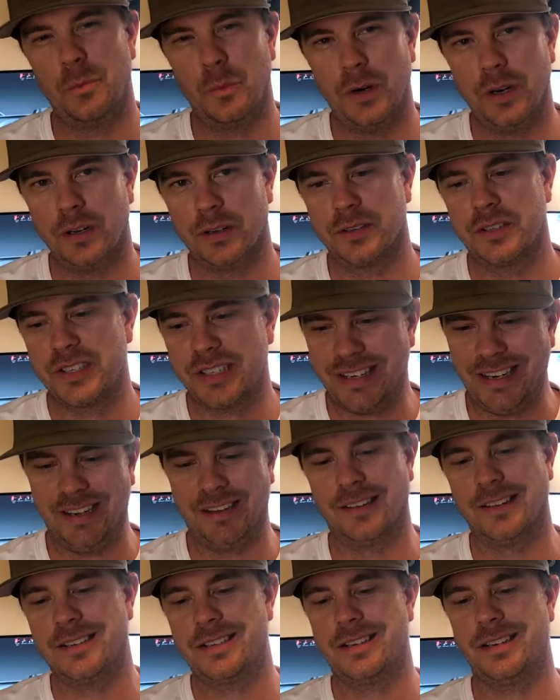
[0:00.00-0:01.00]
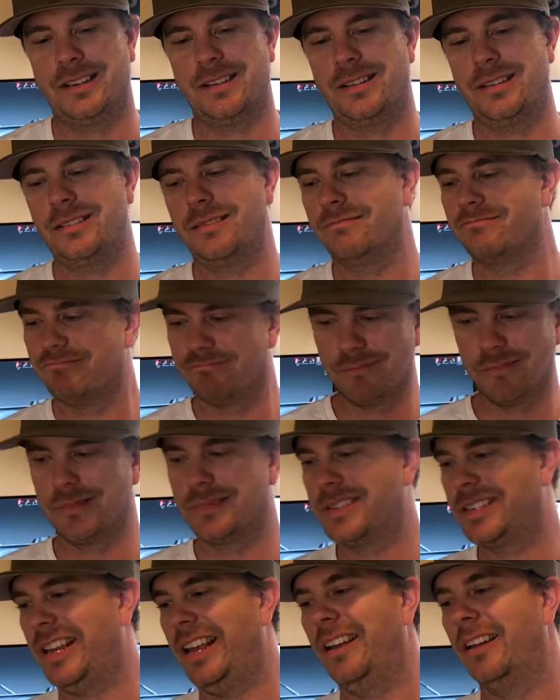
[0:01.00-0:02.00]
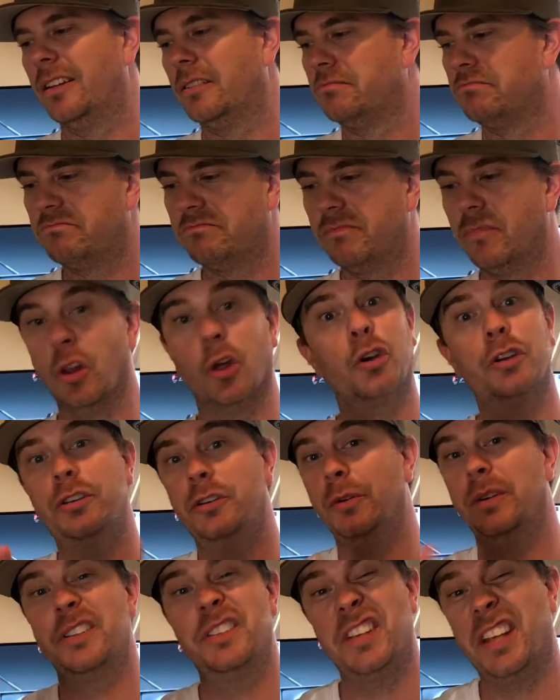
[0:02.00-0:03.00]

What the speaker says: real scale look to it.